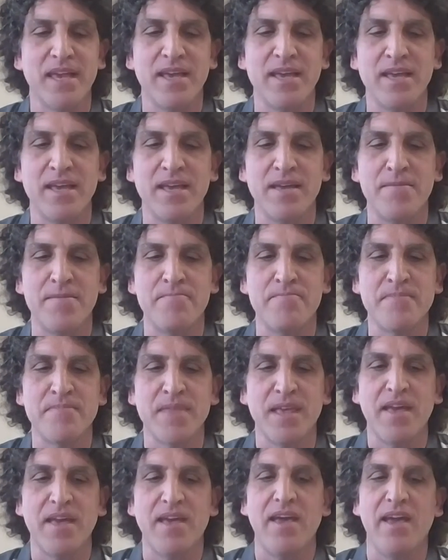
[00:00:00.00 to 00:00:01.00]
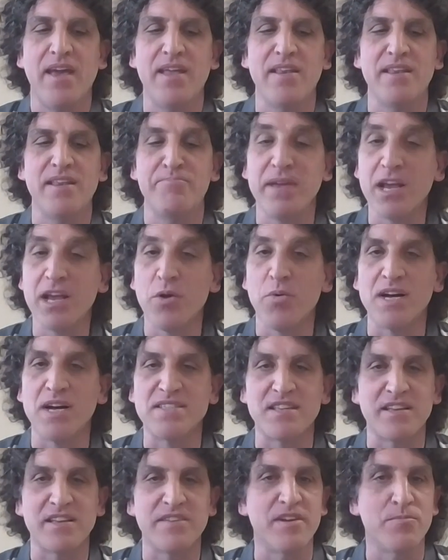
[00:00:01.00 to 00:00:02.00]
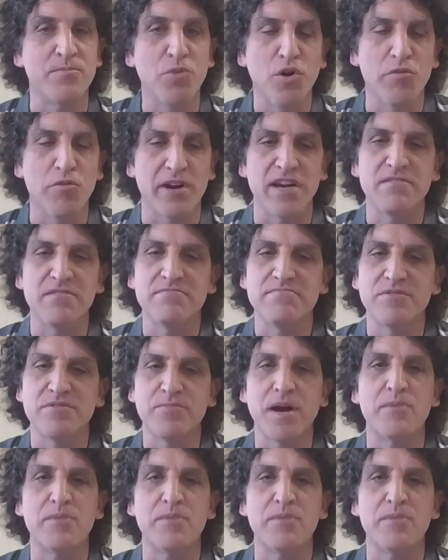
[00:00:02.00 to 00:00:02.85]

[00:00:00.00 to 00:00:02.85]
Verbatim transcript: Um, and bigger ones are even more rare.